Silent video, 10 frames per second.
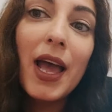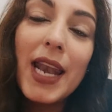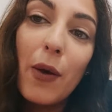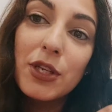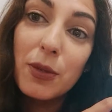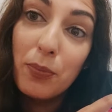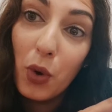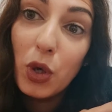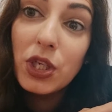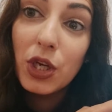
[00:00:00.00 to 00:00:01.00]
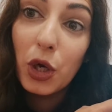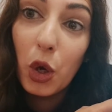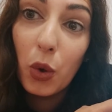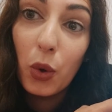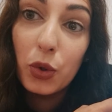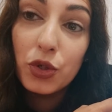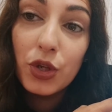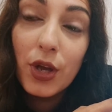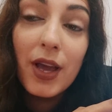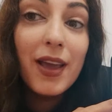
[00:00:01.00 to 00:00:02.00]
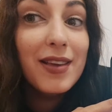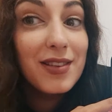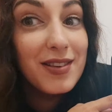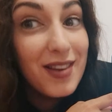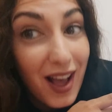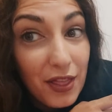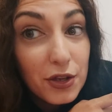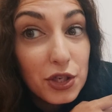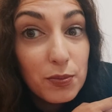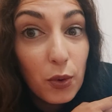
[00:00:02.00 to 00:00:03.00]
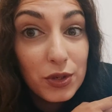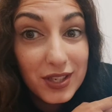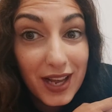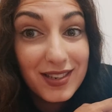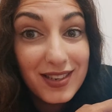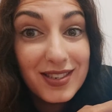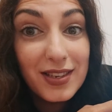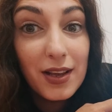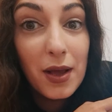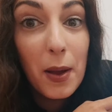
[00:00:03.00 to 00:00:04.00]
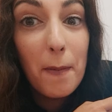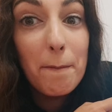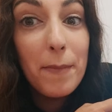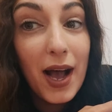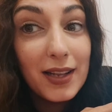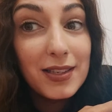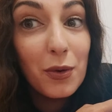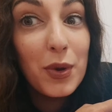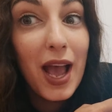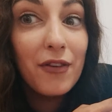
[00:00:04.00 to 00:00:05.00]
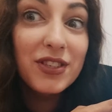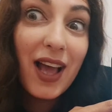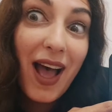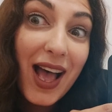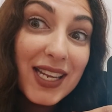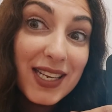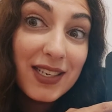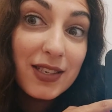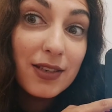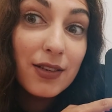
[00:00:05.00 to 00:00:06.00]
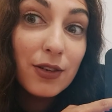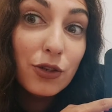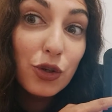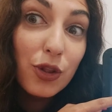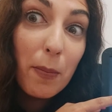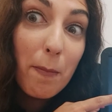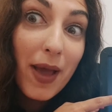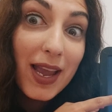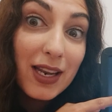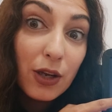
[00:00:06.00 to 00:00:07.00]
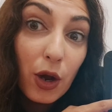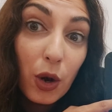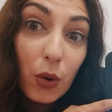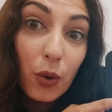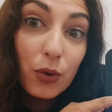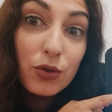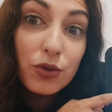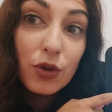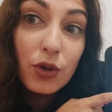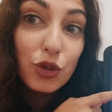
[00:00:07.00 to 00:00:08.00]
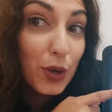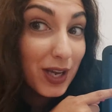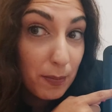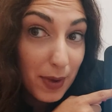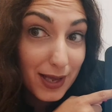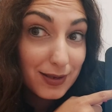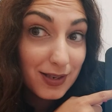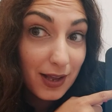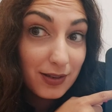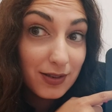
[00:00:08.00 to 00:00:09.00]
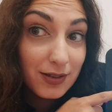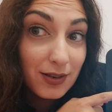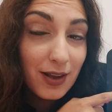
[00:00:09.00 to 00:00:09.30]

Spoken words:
Now a subordinate clause is another small sentence, but we have to add it to the main clause so it can make sense.